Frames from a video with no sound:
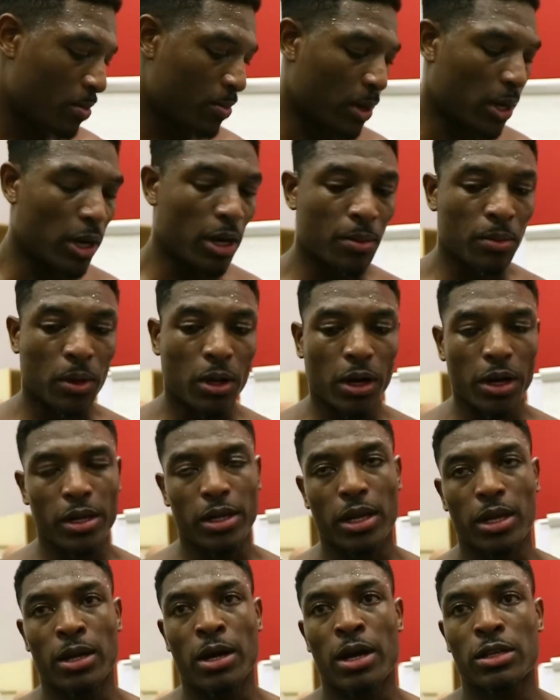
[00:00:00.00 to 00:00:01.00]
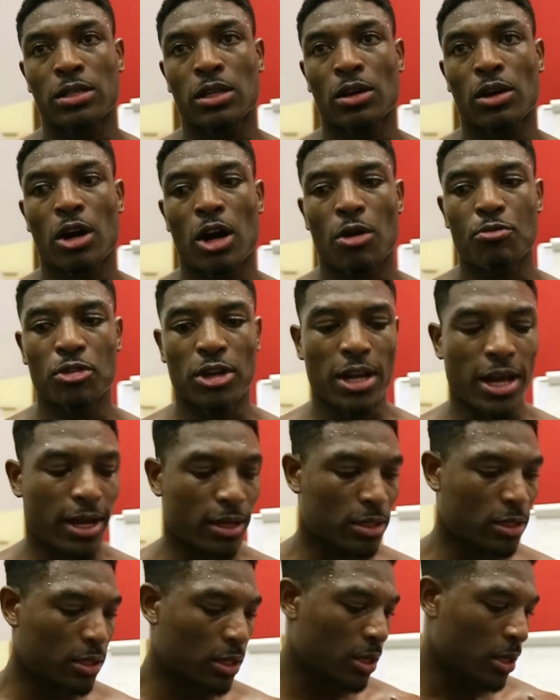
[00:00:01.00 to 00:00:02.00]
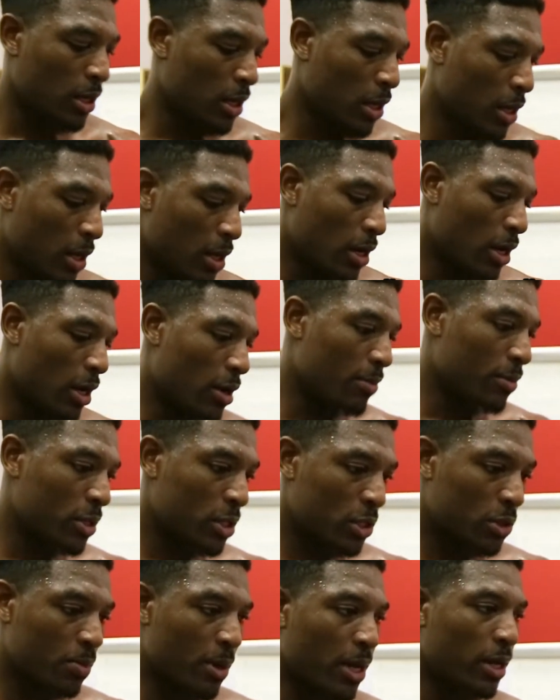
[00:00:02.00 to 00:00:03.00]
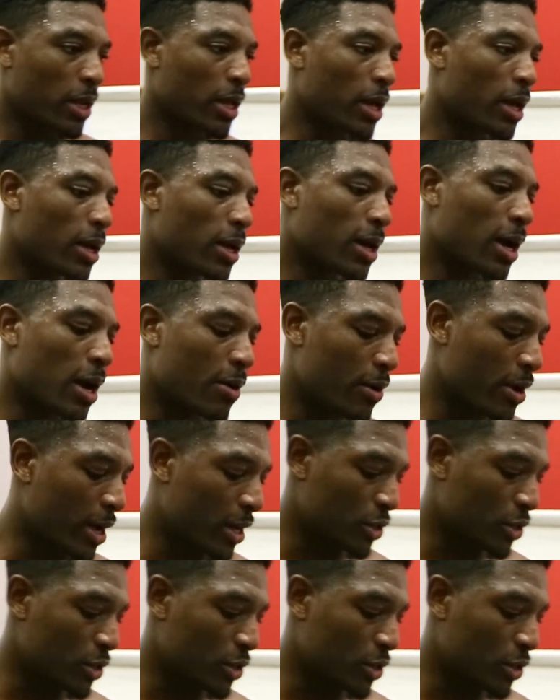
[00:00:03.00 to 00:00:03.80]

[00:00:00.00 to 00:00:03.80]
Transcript: But got in there nice and calm, relaxed. This man here, Harry